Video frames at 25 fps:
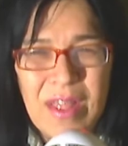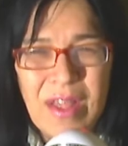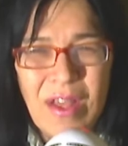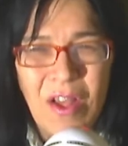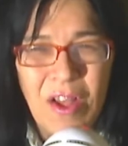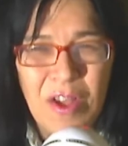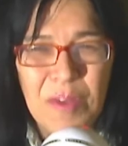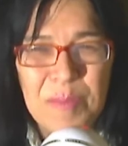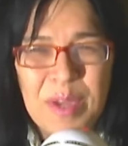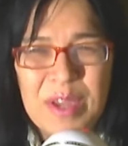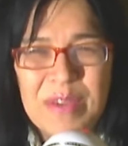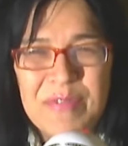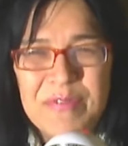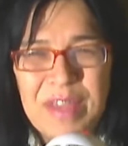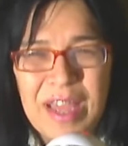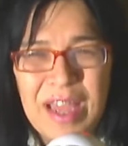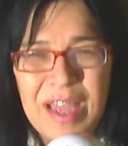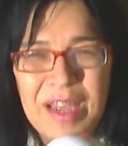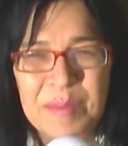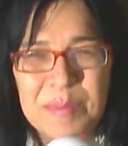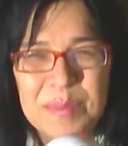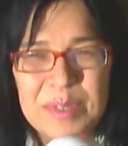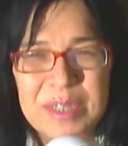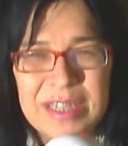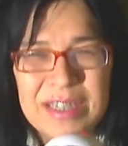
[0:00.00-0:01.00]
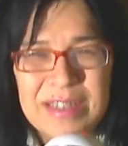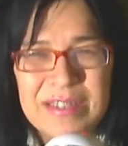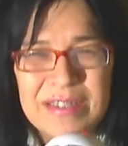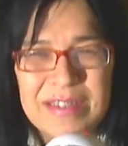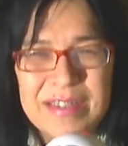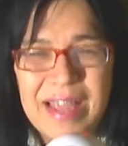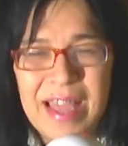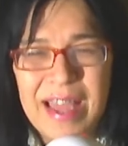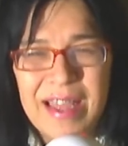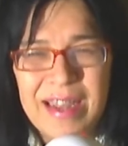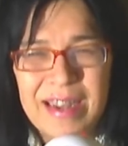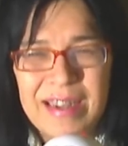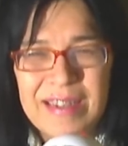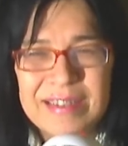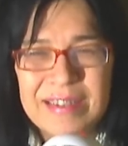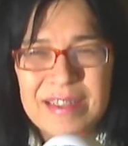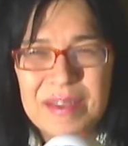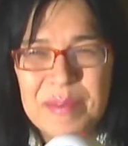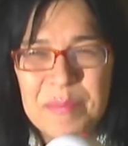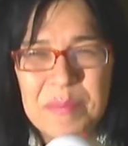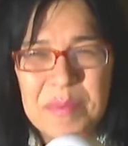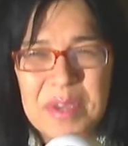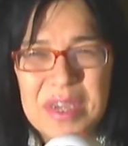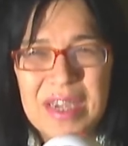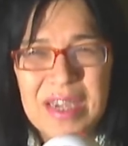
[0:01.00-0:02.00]
all my family is dead
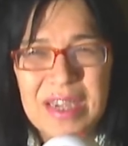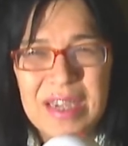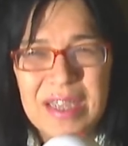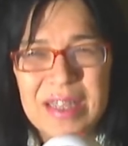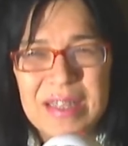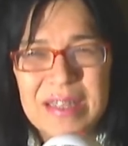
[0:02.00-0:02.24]
except me.